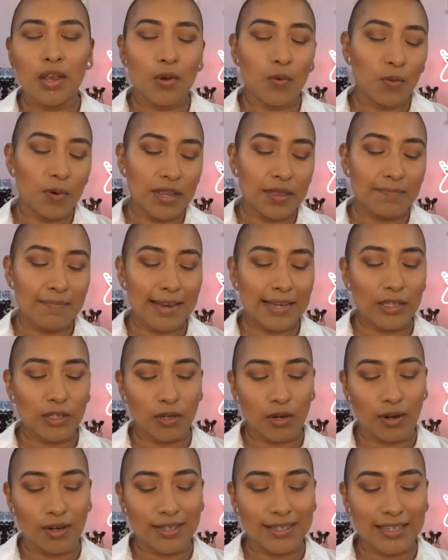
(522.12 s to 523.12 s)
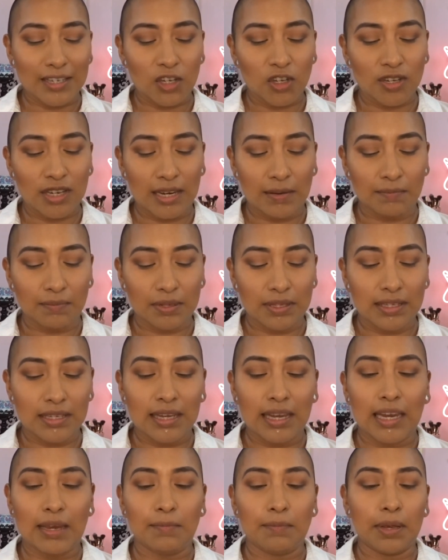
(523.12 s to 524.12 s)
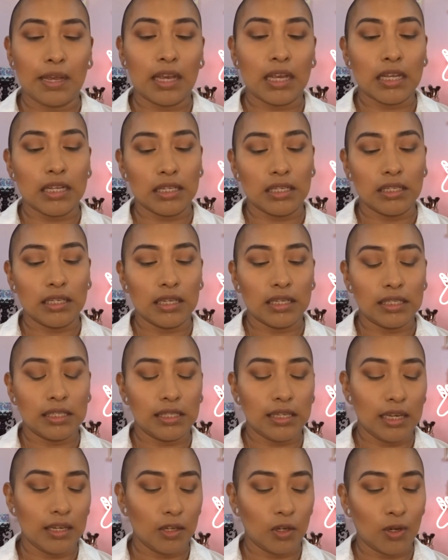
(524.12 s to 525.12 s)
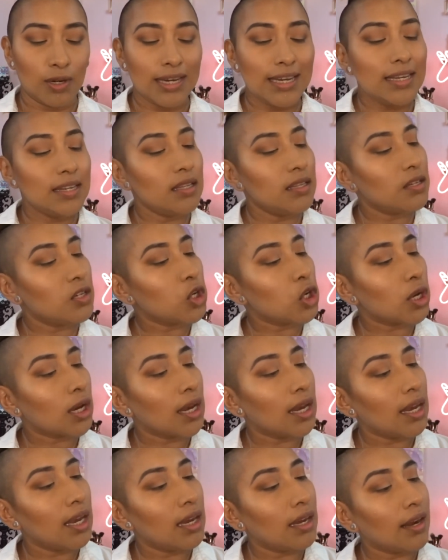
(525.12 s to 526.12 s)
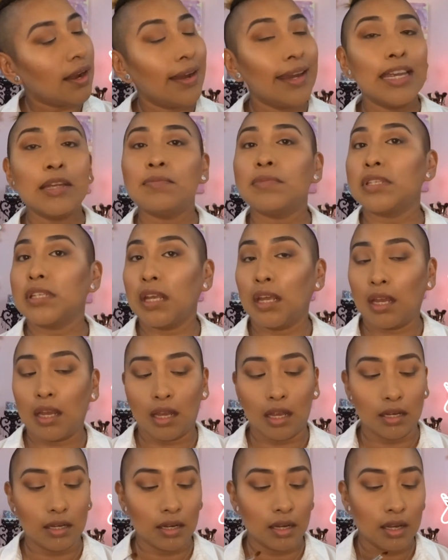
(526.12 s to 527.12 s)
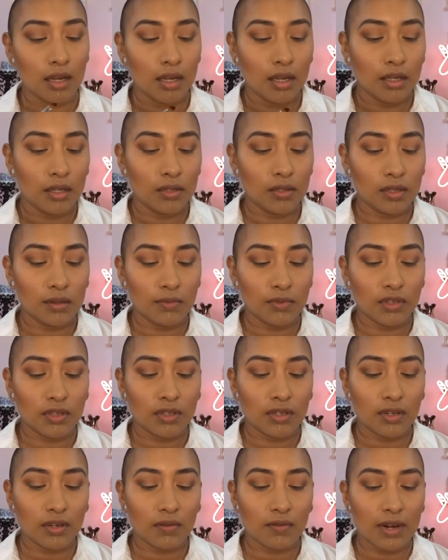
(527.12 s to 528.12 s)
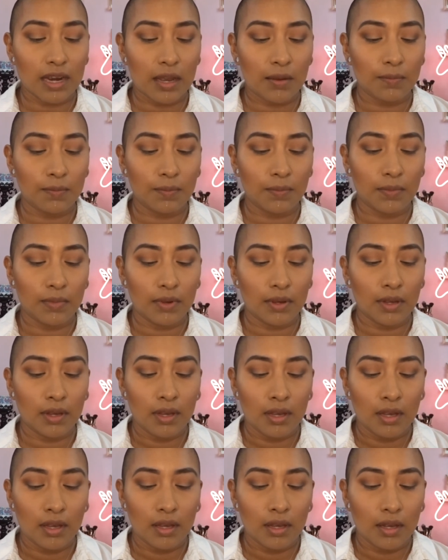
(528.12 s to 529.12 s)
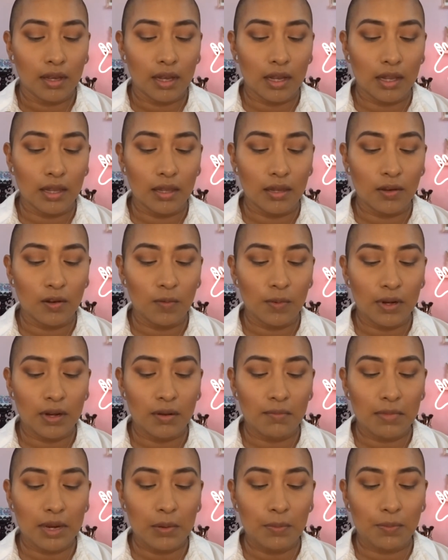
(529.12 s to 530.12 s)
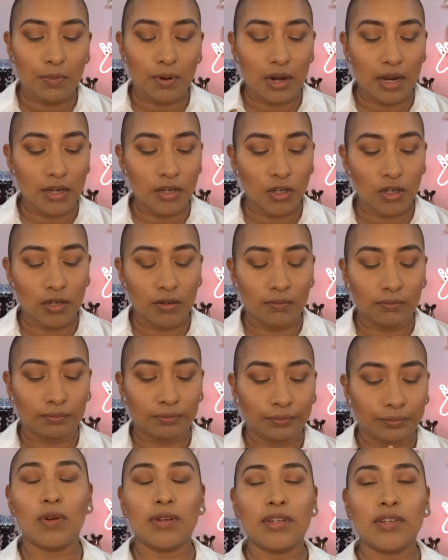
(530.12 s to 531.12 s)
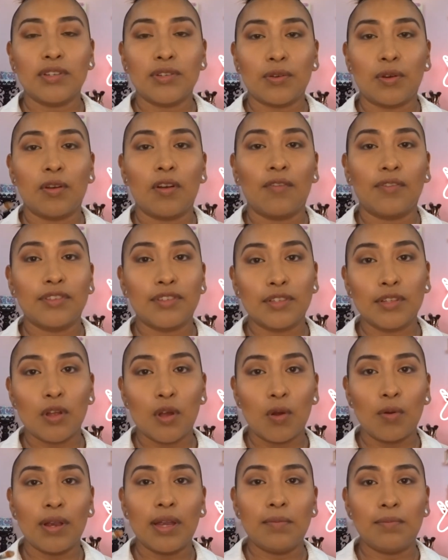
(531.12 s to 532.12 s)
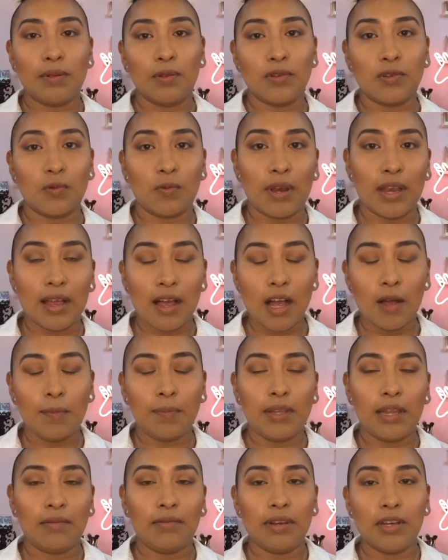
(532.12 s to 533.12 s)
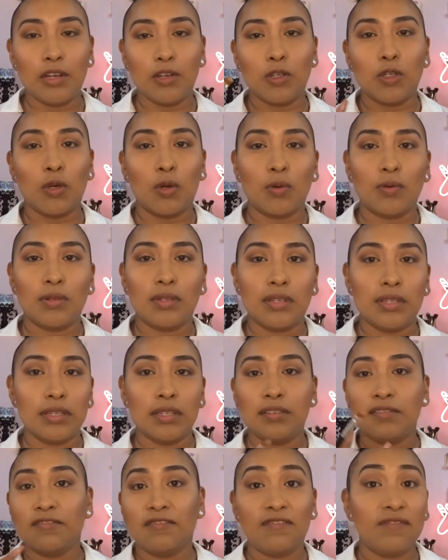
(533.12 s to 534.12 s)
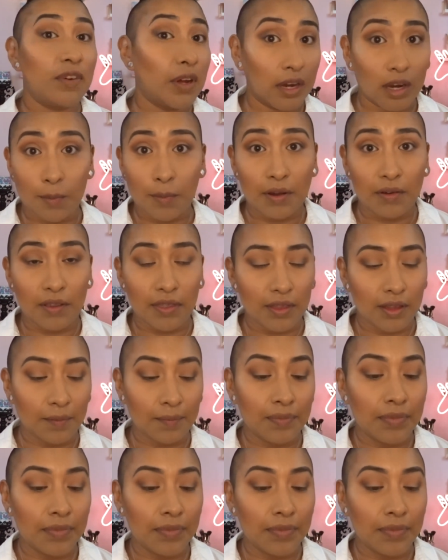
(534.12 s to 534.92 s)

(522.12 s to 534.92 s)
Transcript: with my Tarte Shape Tape concealer in the shade I Am Tan. So I'm just going to grab a little bit on my brush. You want to start off slow and build your way up. That way you don't fuck up everything.